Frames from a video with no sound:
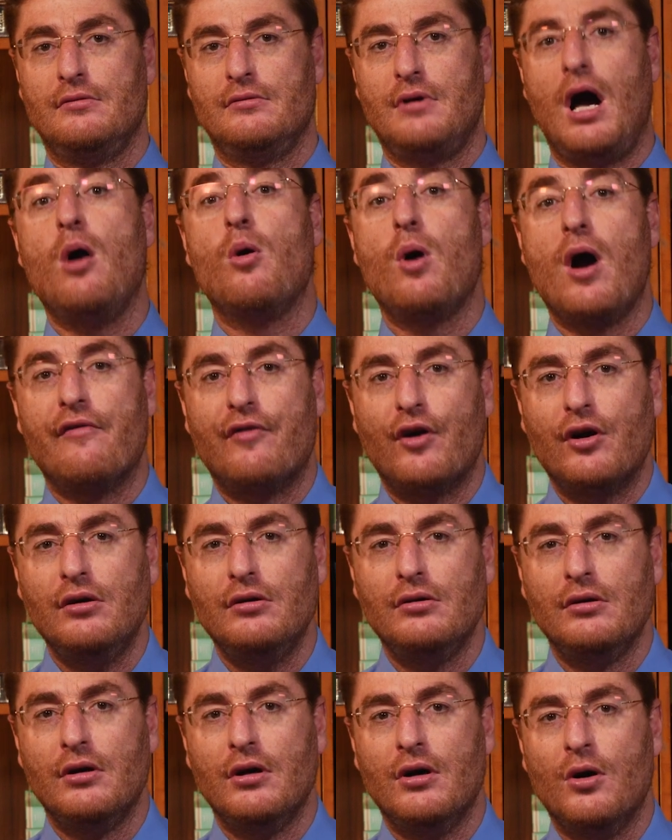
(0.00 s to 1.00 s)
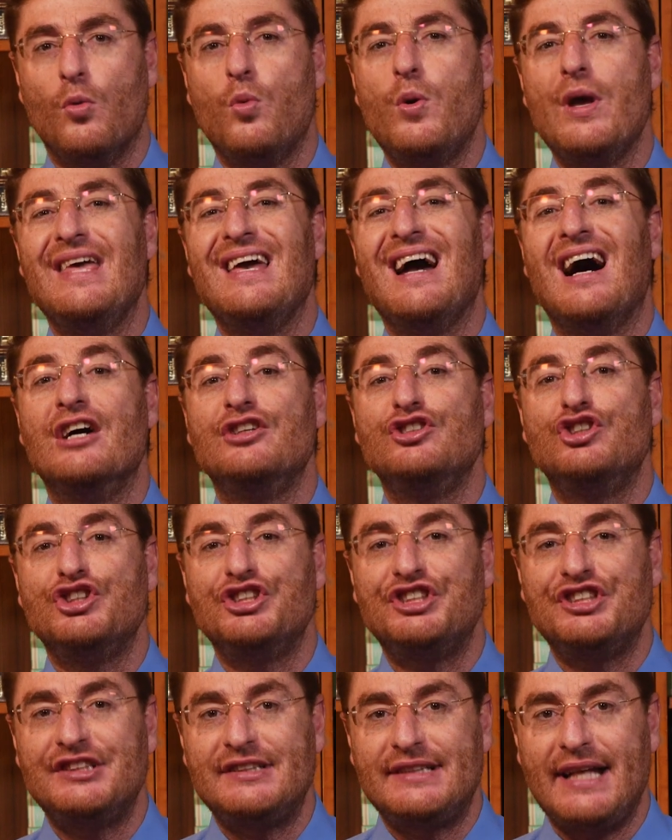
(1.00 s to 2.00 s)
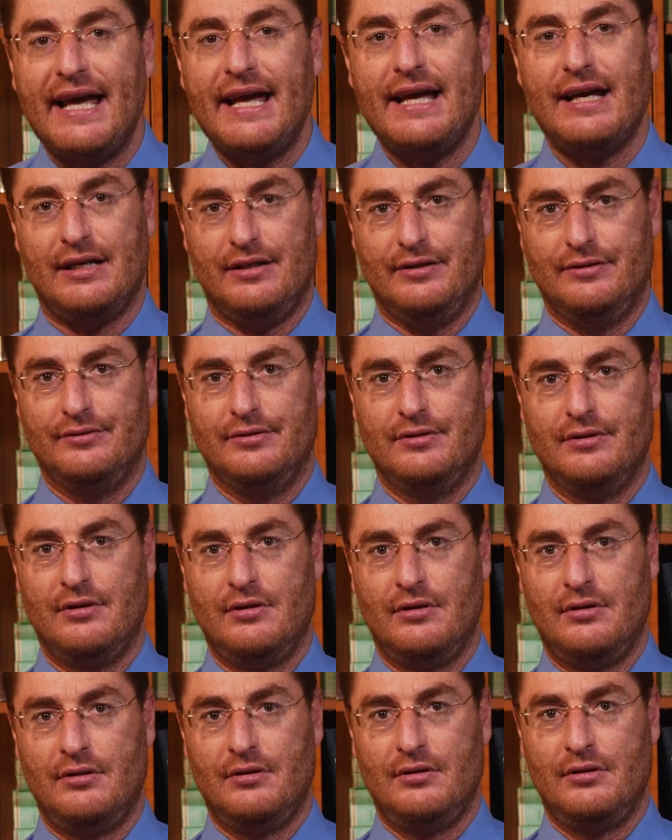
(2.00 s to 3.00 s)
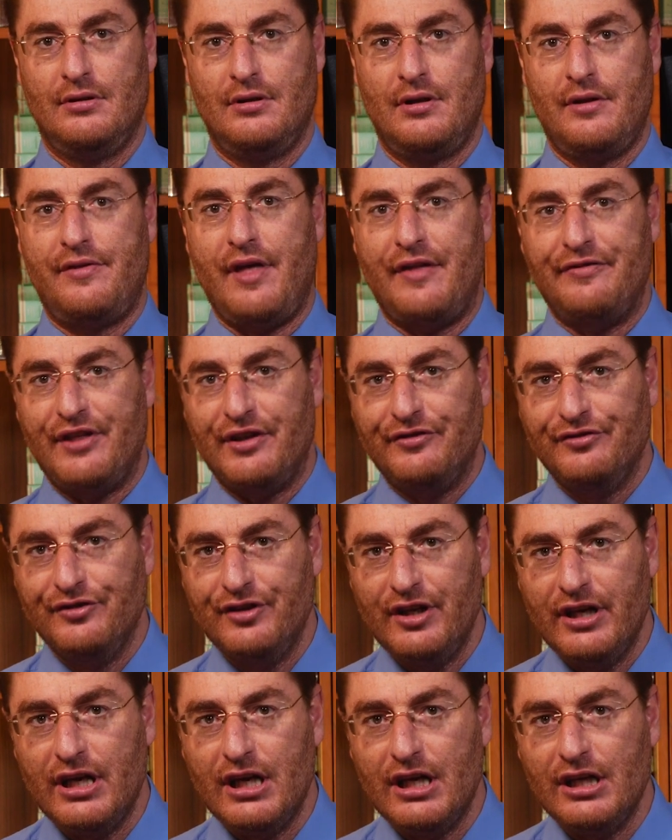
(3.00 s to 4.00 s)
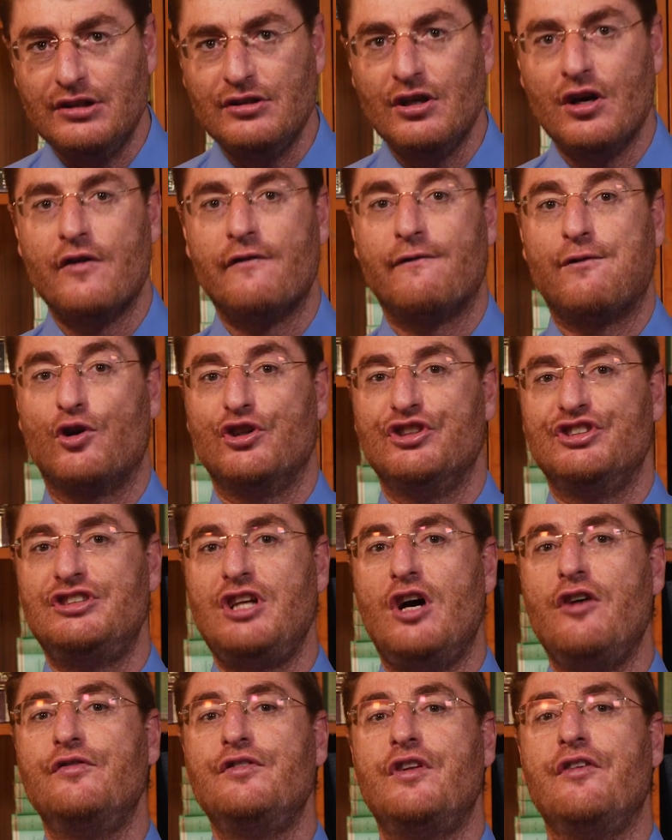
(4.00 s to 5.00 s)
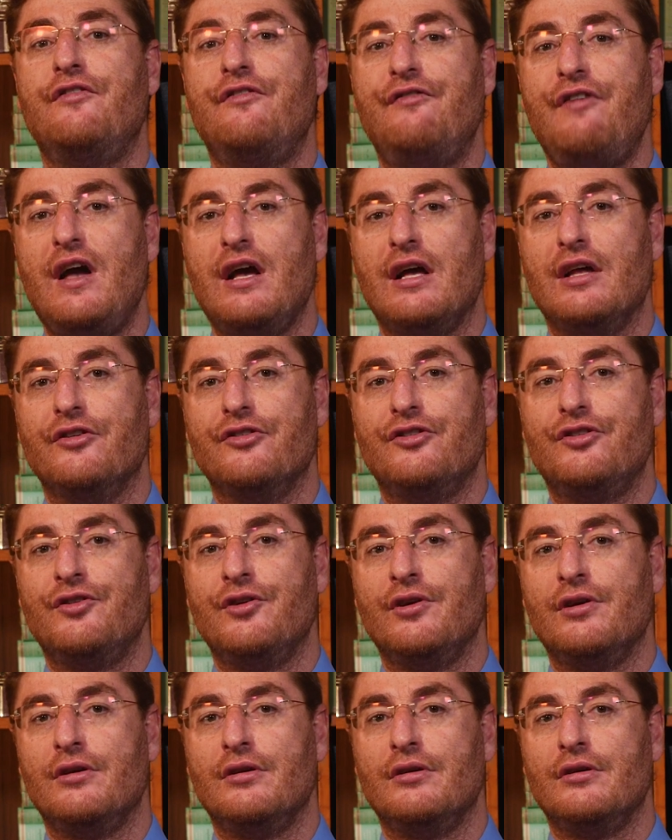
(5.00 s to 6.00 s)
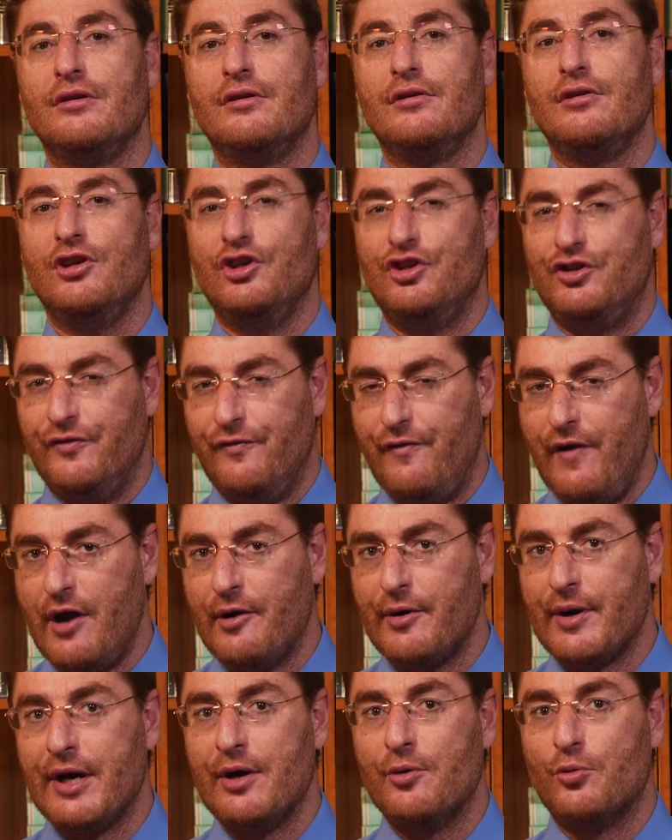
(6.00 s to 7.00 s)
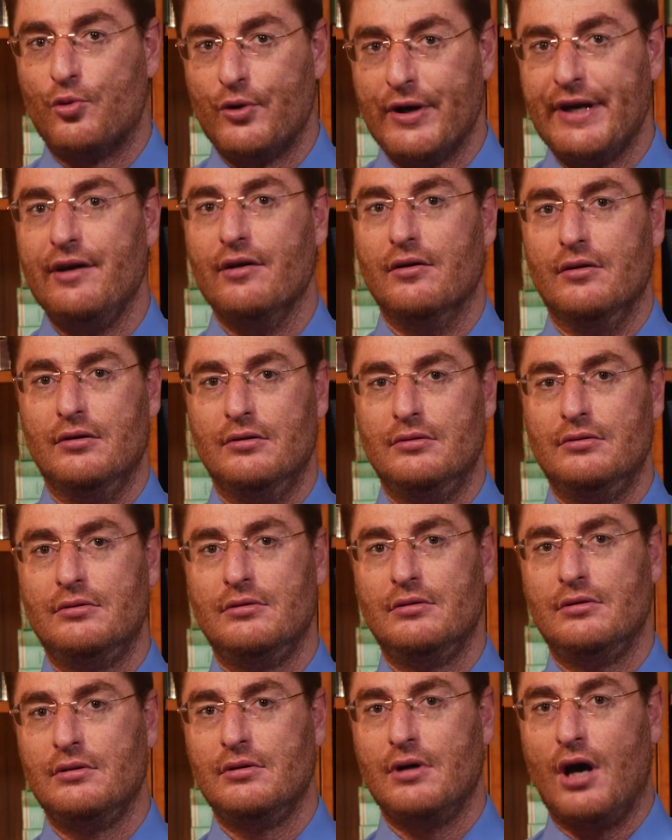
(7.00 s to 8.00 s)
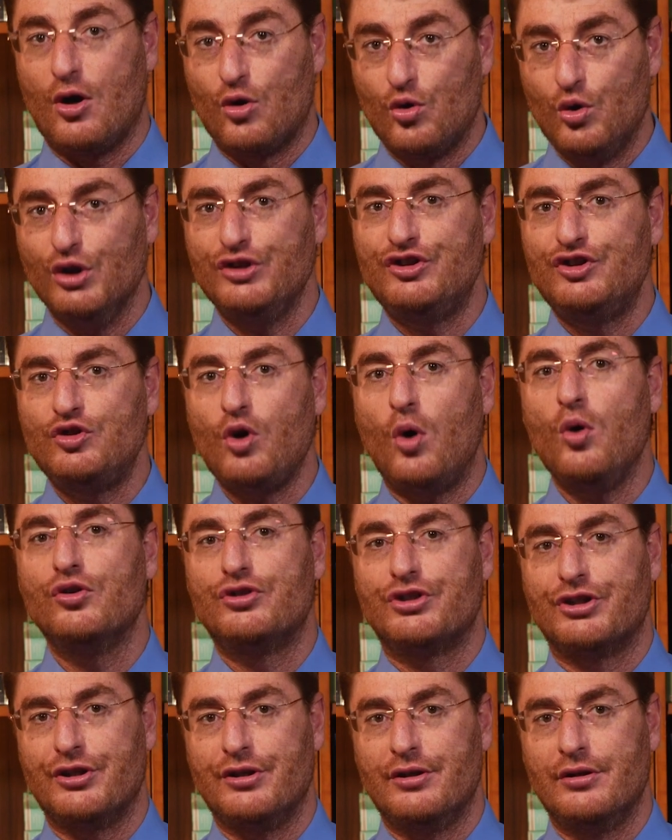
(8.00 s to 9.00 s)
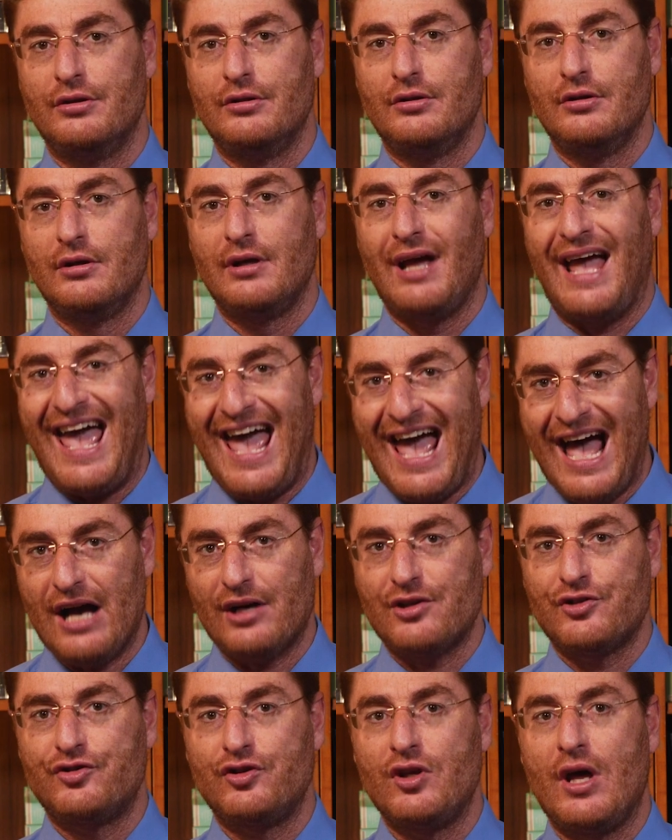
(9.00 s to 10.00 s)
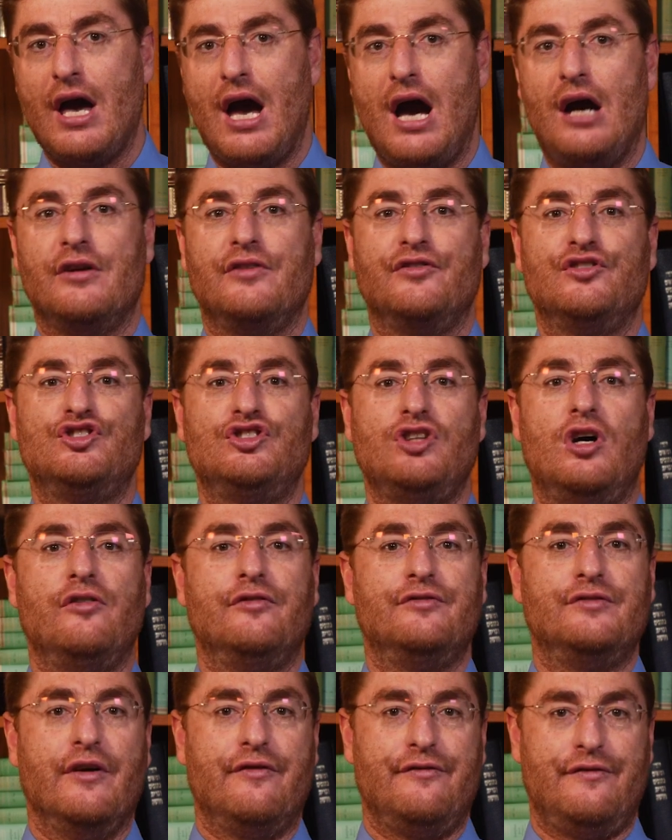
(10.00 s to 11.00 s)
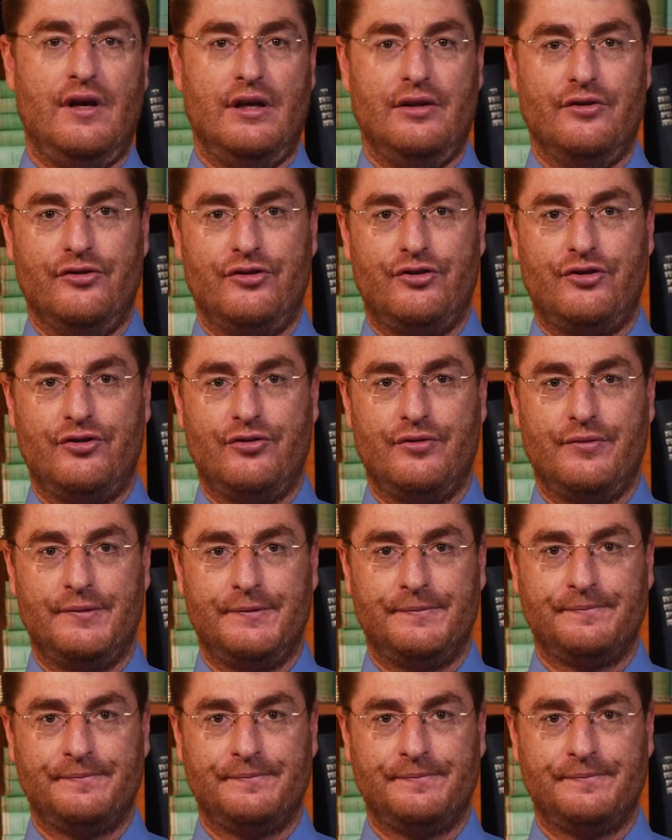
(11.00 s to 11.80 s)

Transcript: However, we understand that the need for self-defense is very real. A good soldier acts out of self-defense.